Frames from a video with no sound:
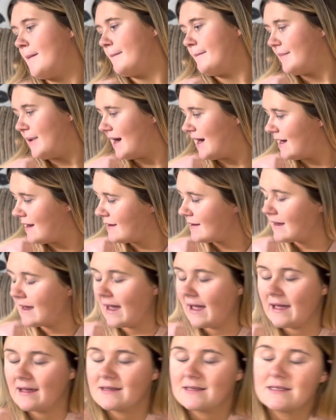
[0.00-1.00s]
But
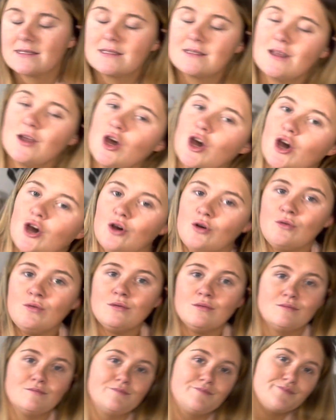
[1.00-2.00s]
yeah, so
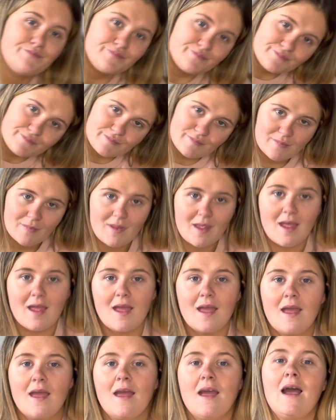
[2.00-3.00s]

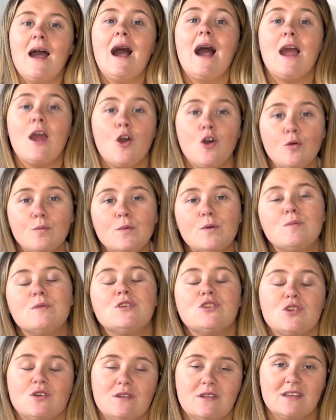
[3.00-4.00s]
I hope you've
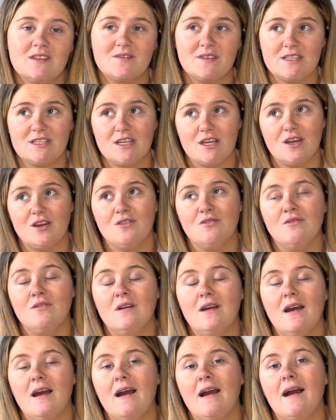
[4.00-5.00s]
enjoyed this video.
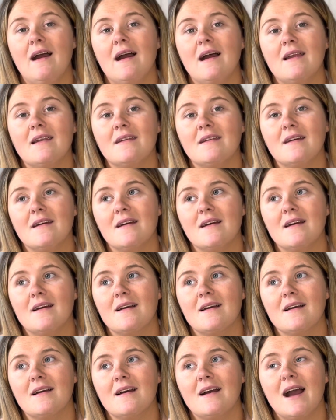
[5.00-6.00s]
And
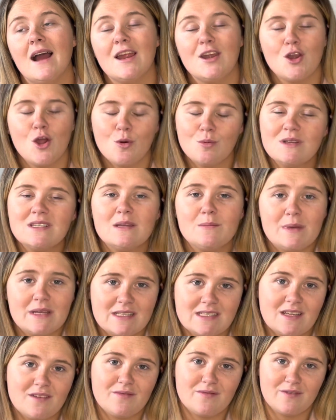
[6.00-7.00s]
I know it's a bit
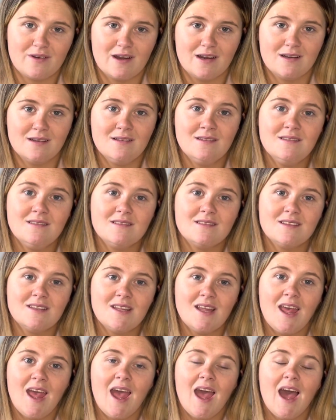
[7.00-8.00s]
different.
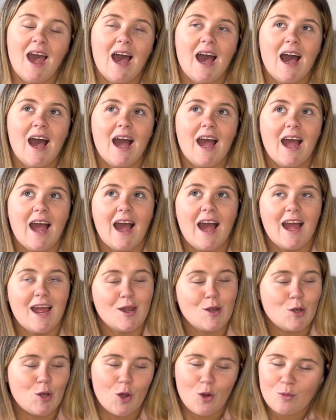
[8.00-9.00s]
I
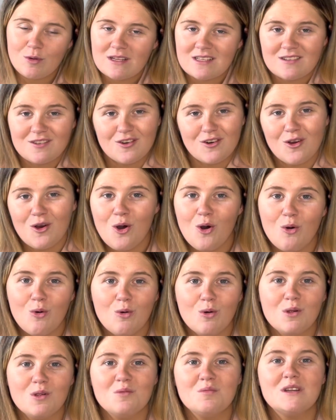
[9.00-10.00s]
know it's not a
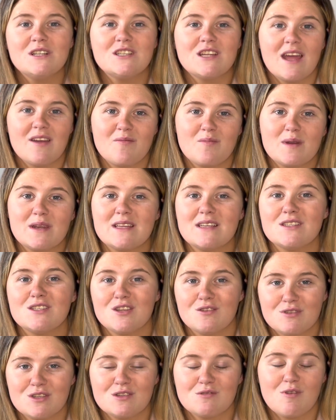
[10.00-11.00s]
haul, which everybody is
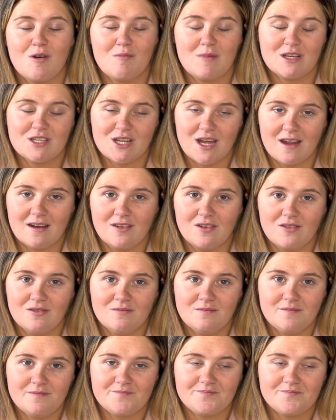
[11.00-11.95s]
used to on my channel.